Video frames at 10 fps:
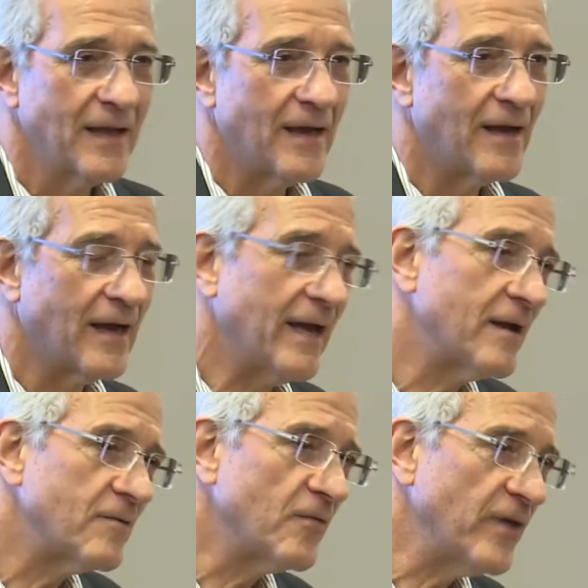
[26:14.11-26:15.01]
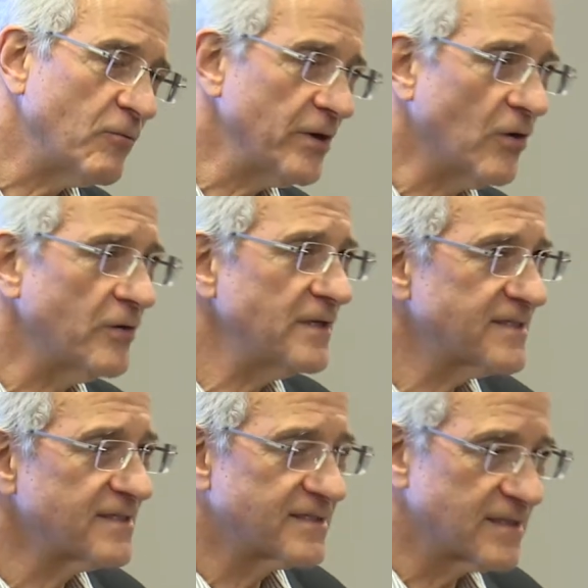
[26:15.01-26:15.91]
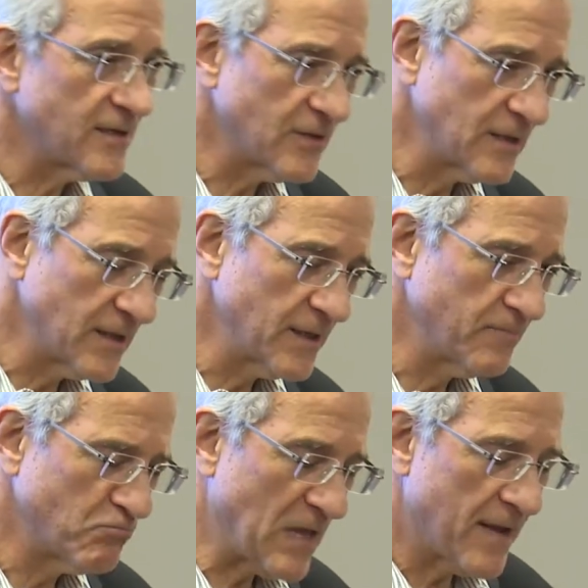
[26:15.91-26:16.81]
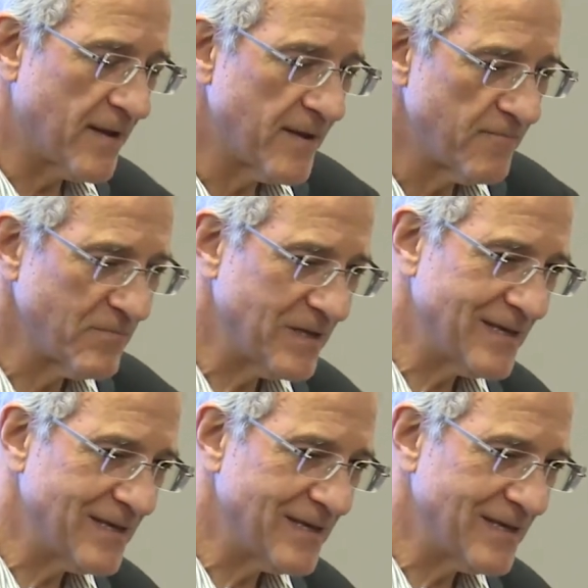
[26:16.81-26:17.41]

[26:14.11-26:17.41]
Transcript: uh, and they were not necessarily um,